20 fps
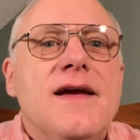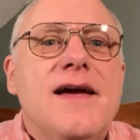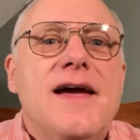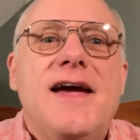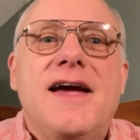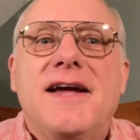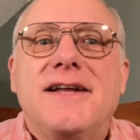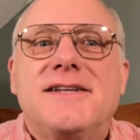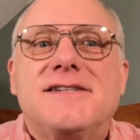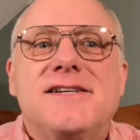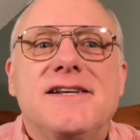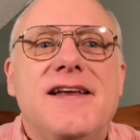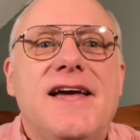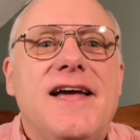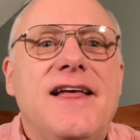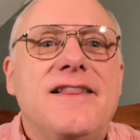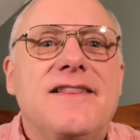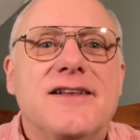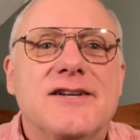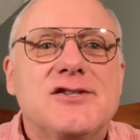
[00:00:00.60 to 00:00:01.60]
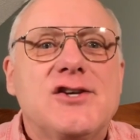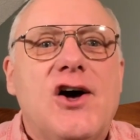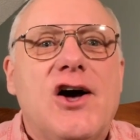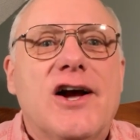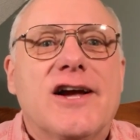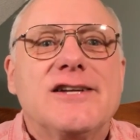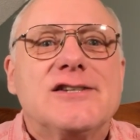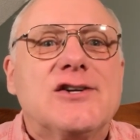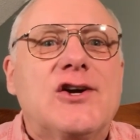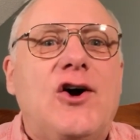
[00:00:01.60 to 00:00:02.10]
Hey, today the
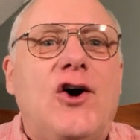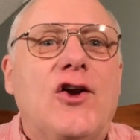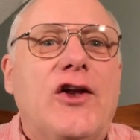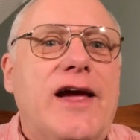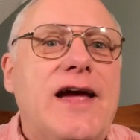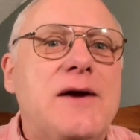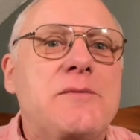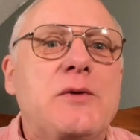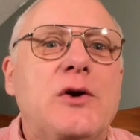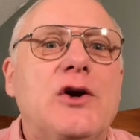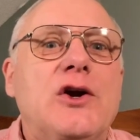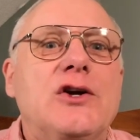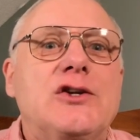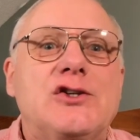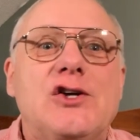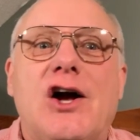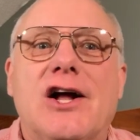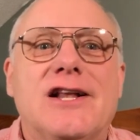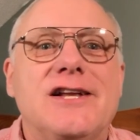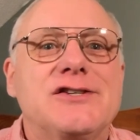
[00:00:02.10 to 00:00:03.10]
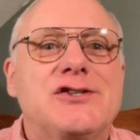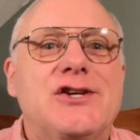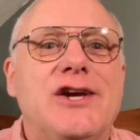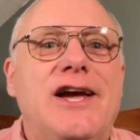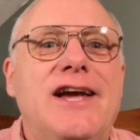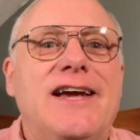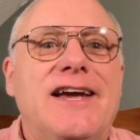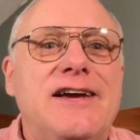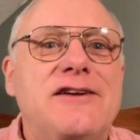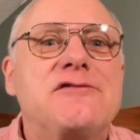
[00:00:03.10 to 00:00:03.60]
talk is called Hamburger, Chocolate
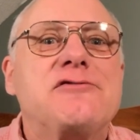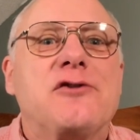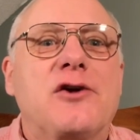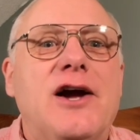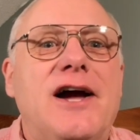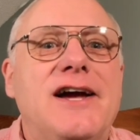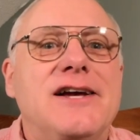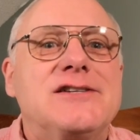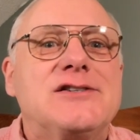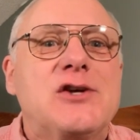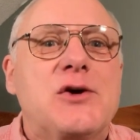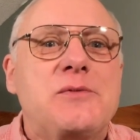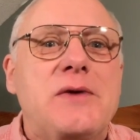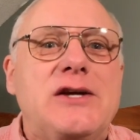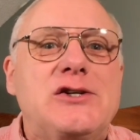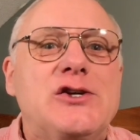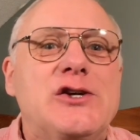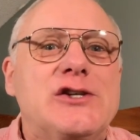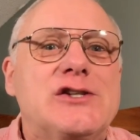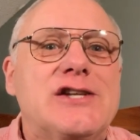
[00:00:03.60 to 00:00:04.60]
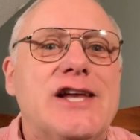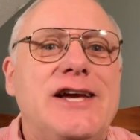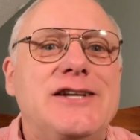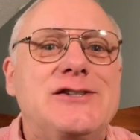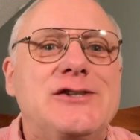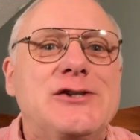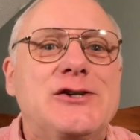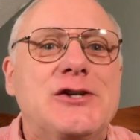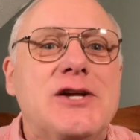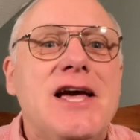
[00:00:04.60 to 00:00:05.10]
Shake, and Fries, so make sure you stay
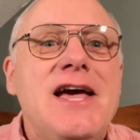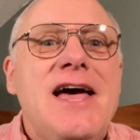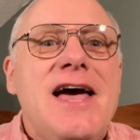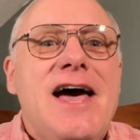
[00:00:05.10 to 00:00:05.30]
tuned.